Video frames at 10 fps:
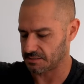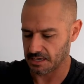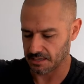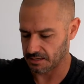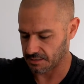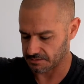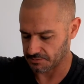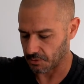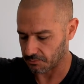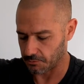I
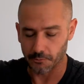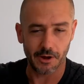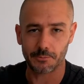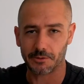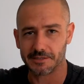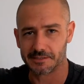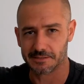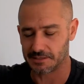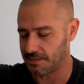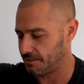make my way
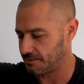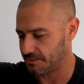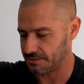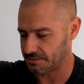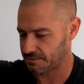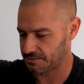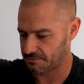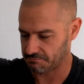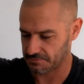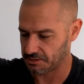places, and it's
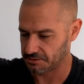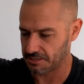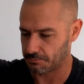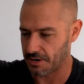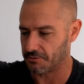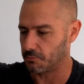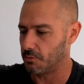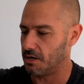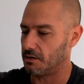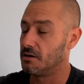held up rather
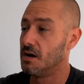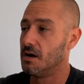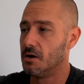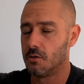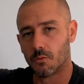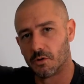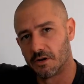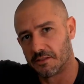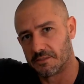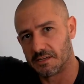well. One
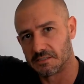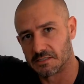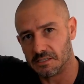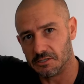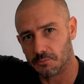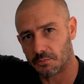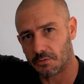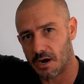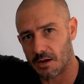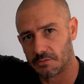of the things that you
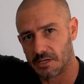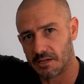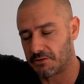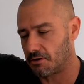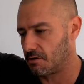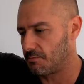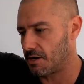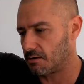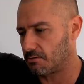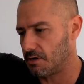probably have heard about
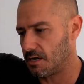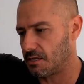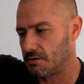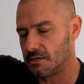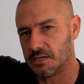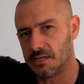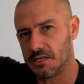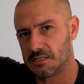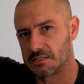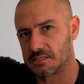already
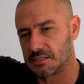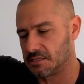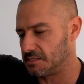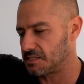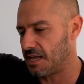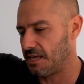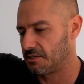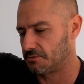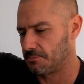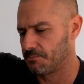is this handle,